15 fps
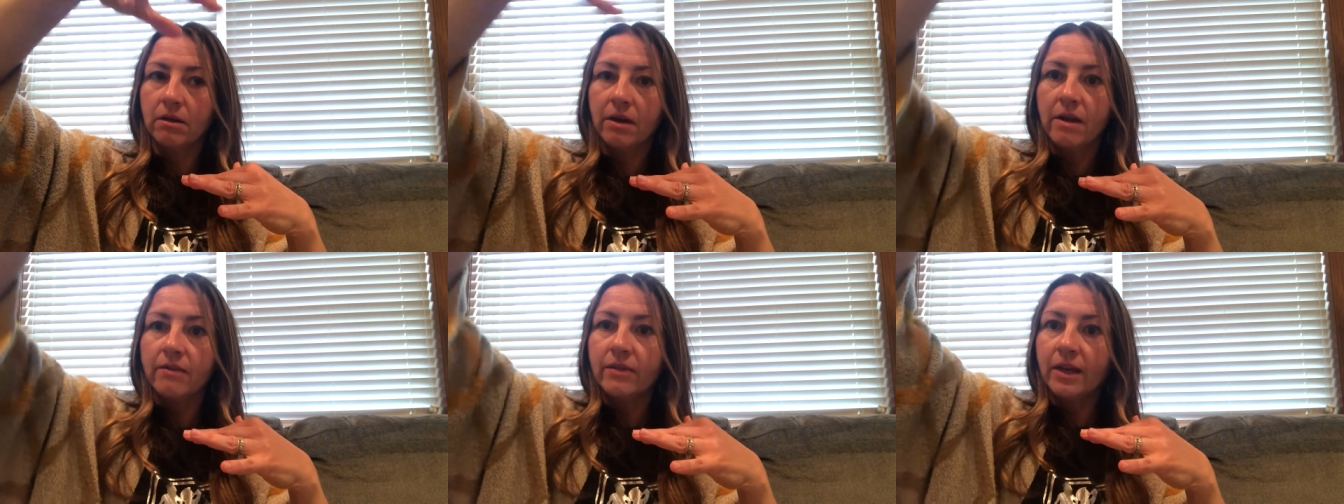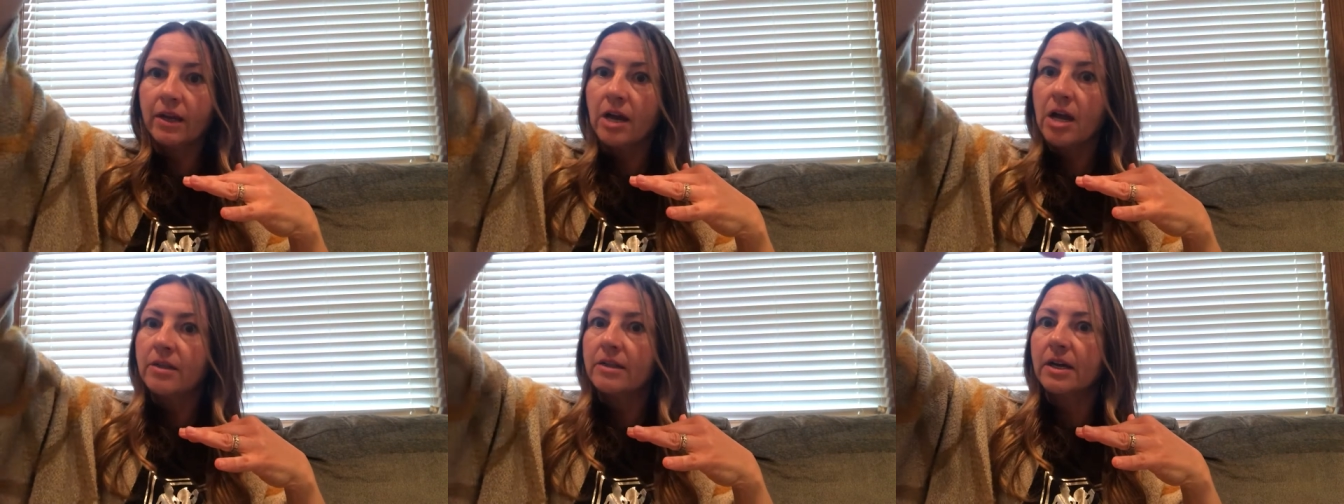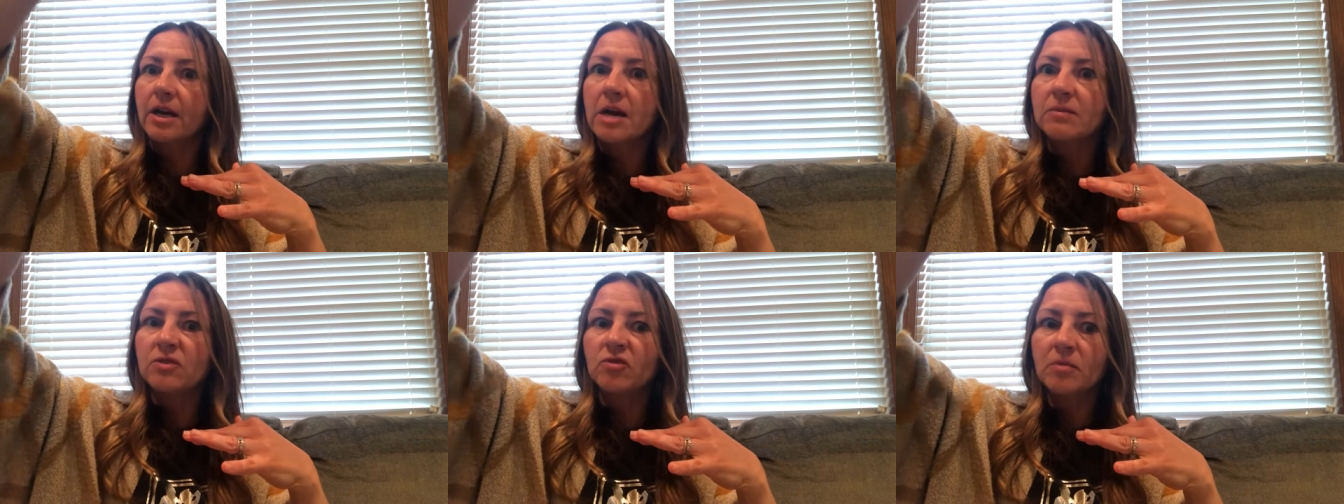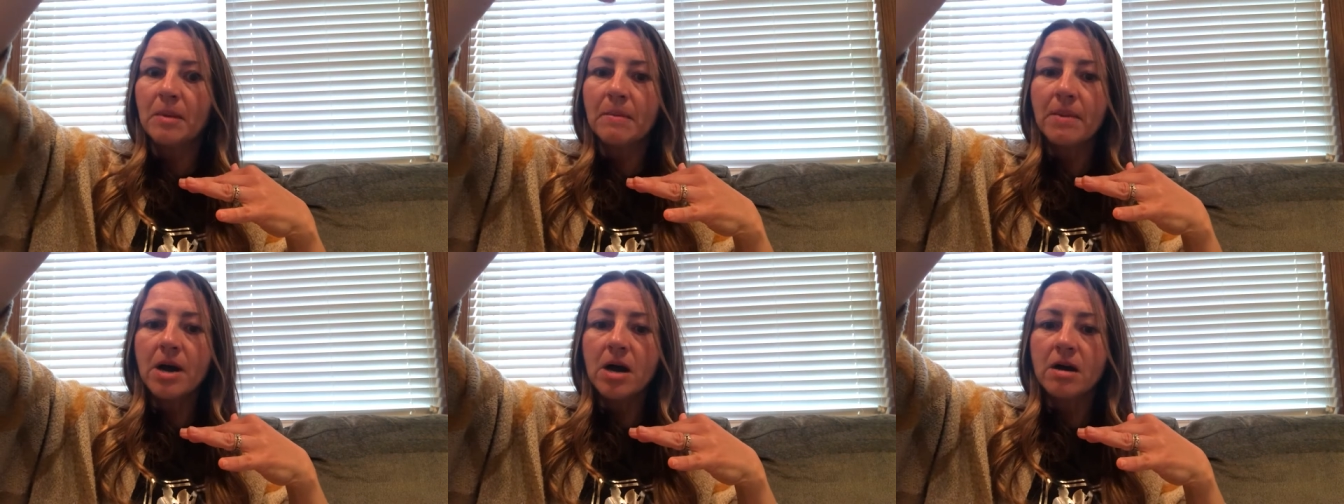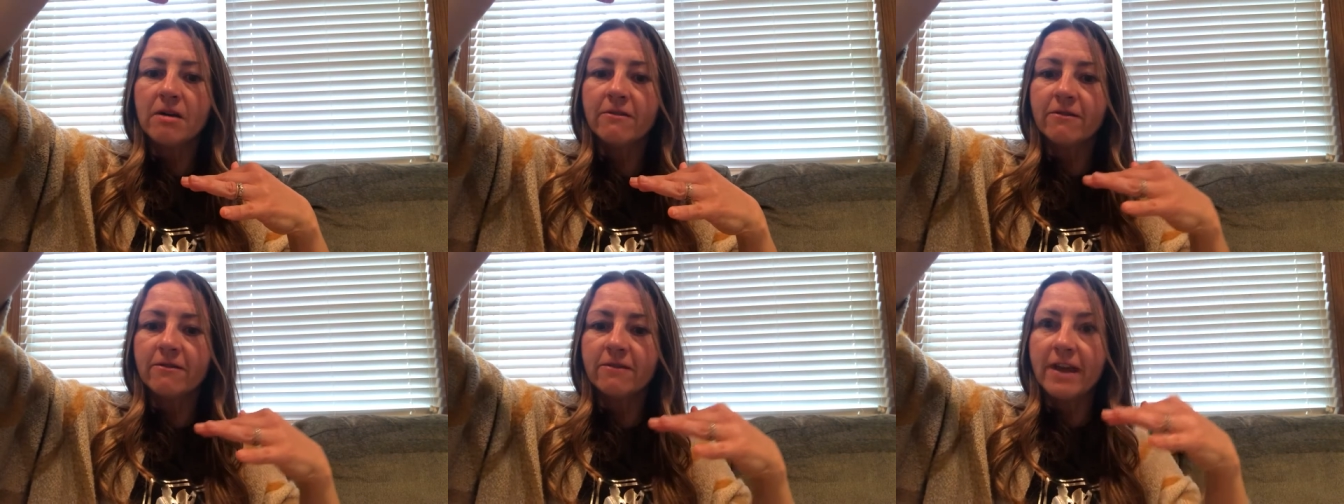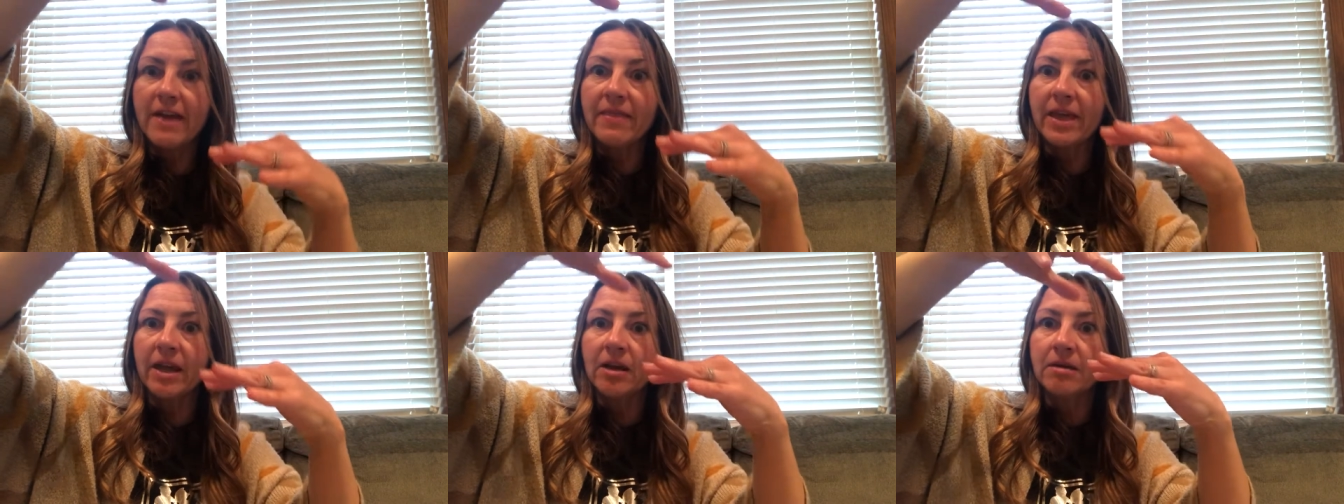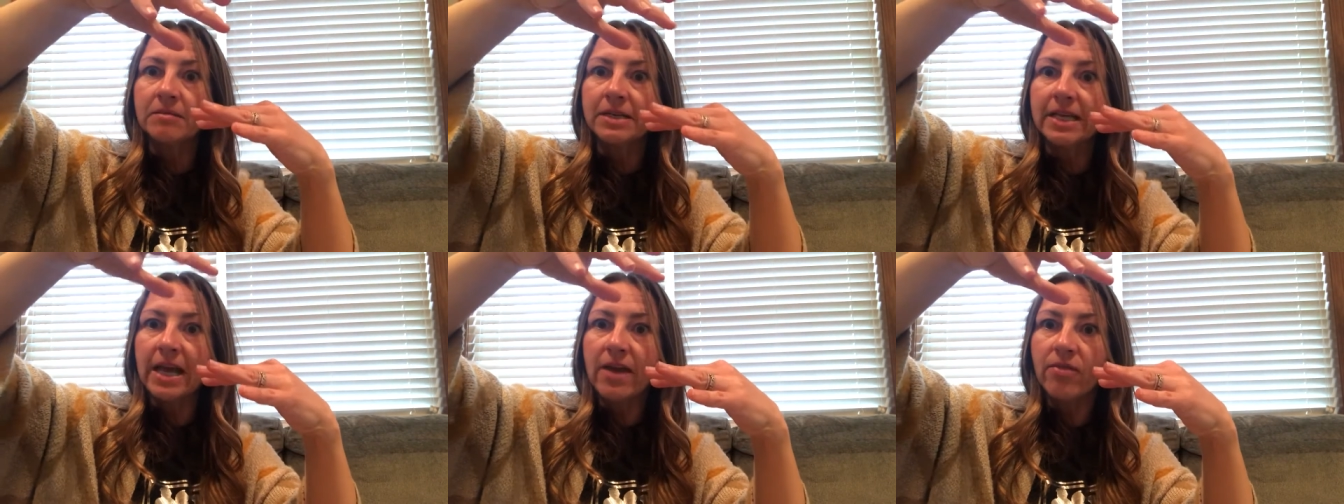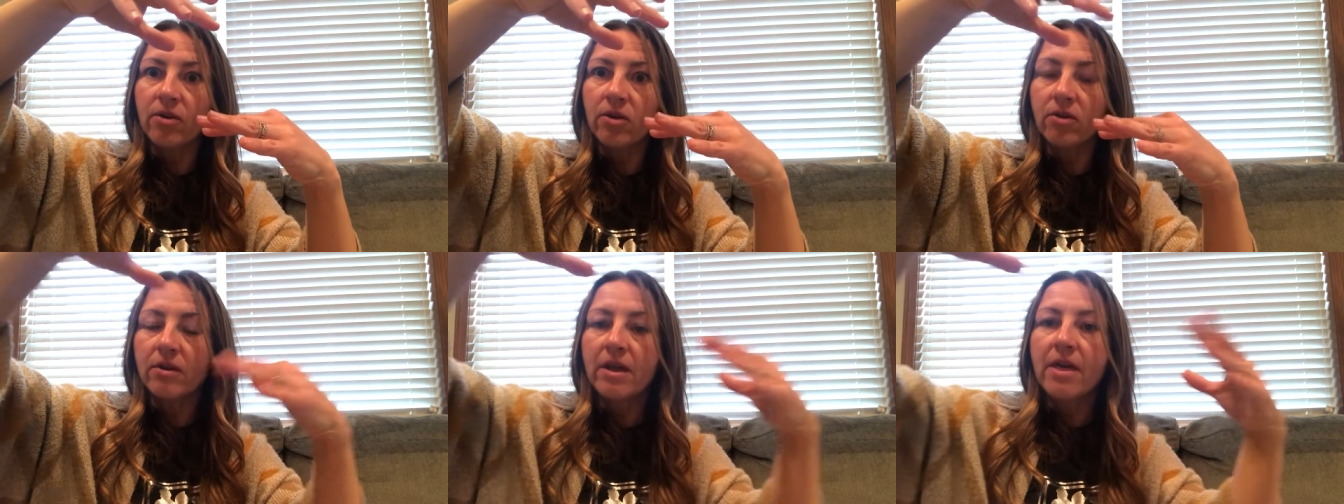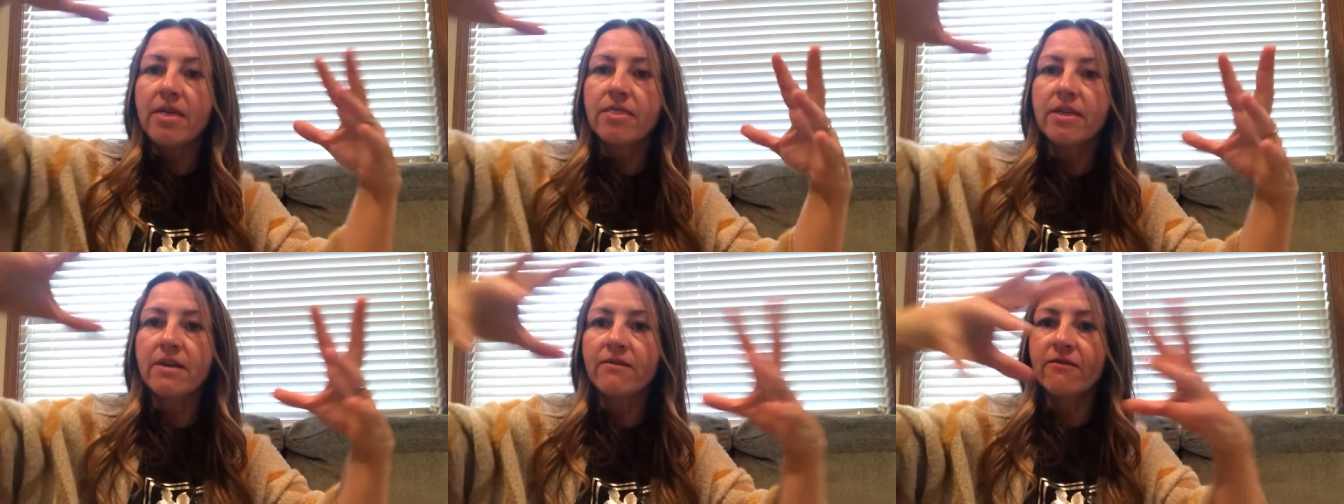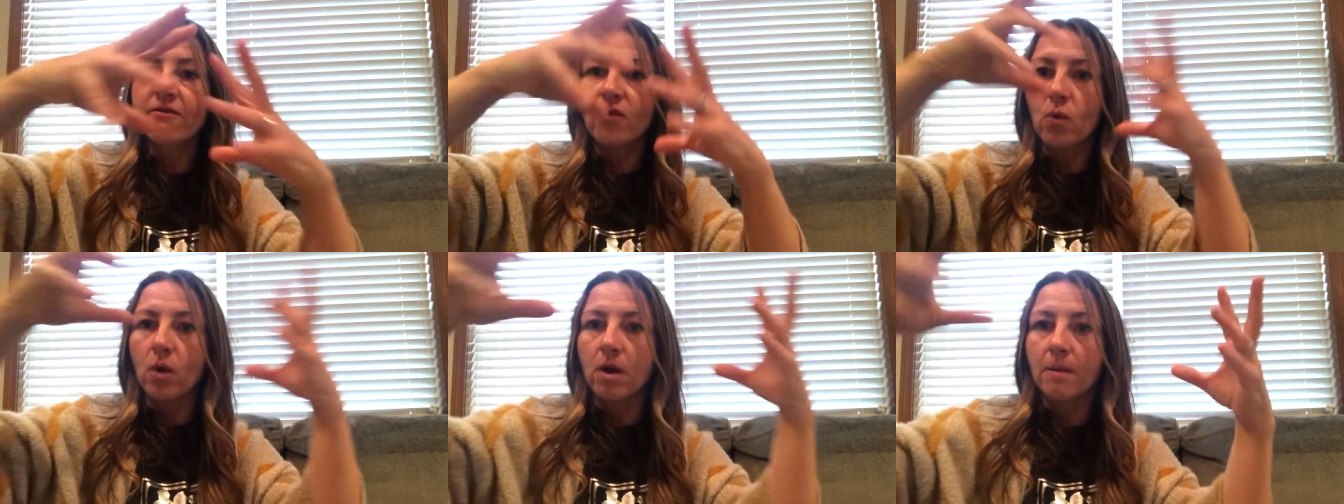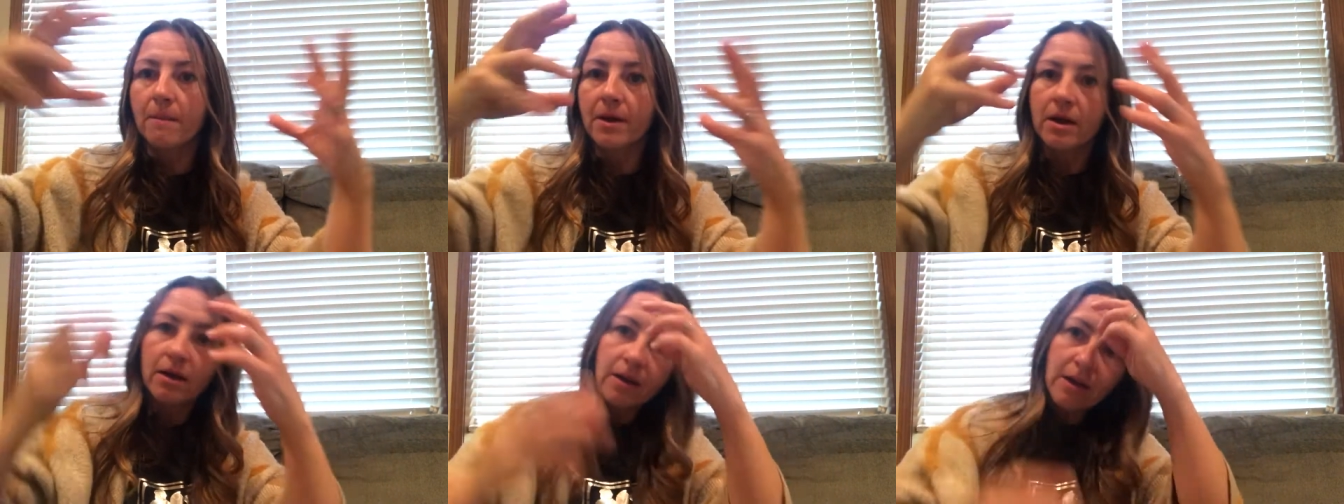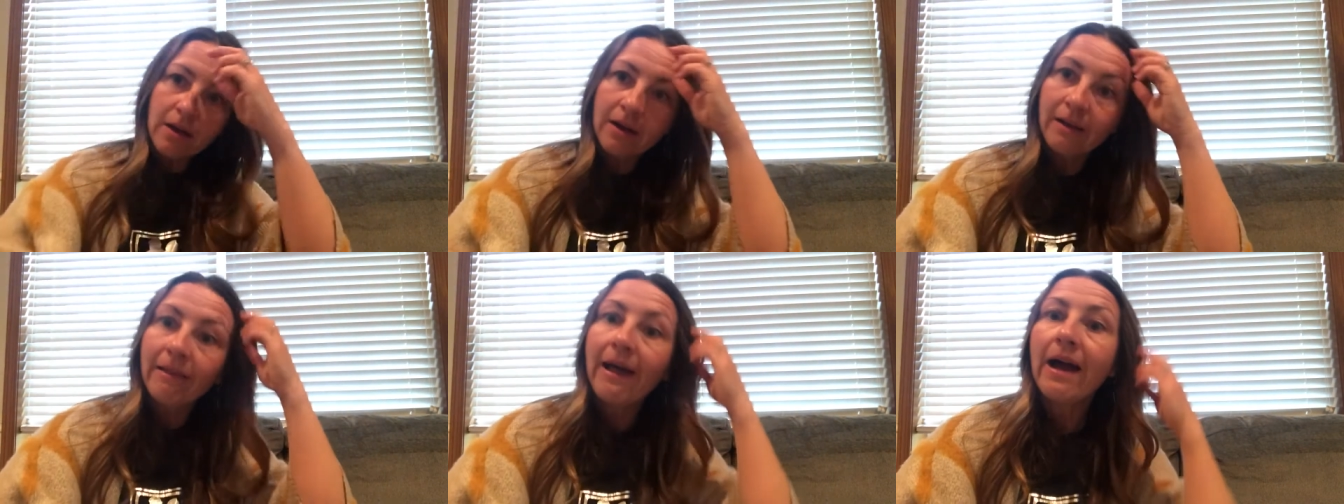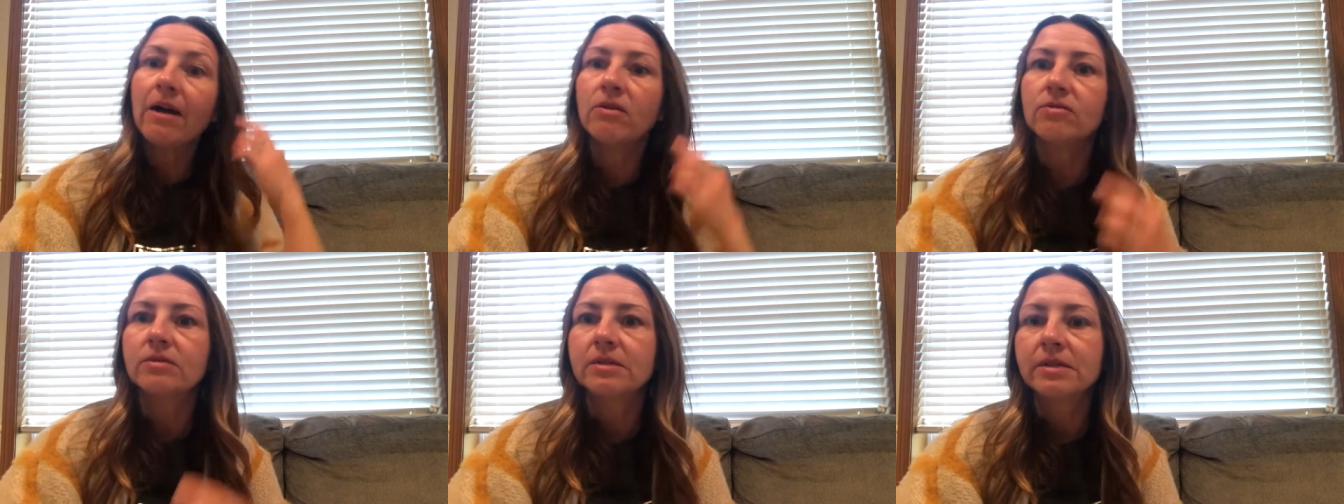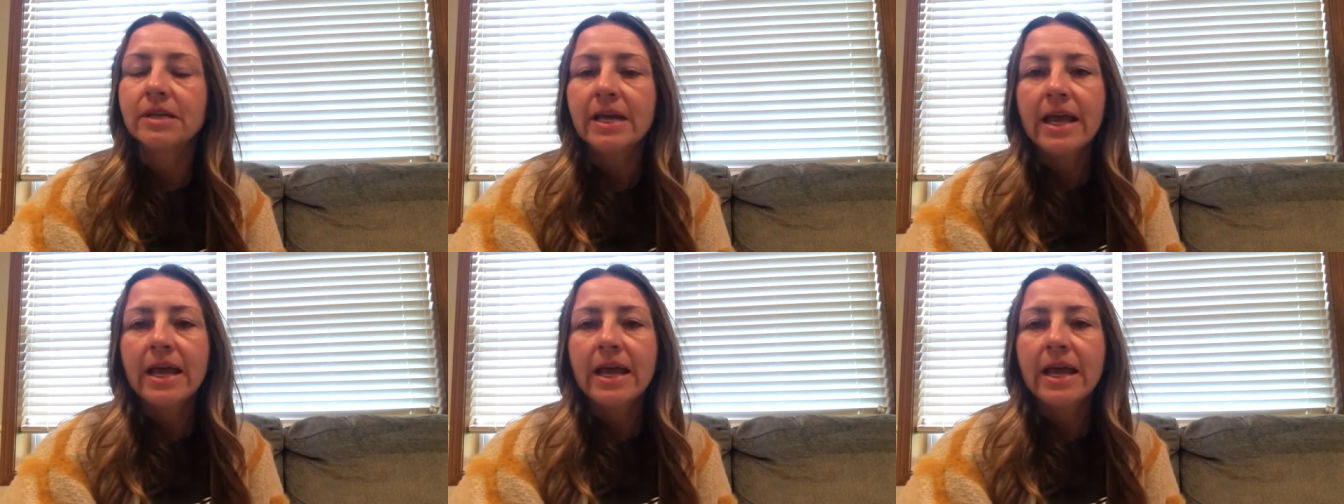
that comes from above and they come together, they form clouds.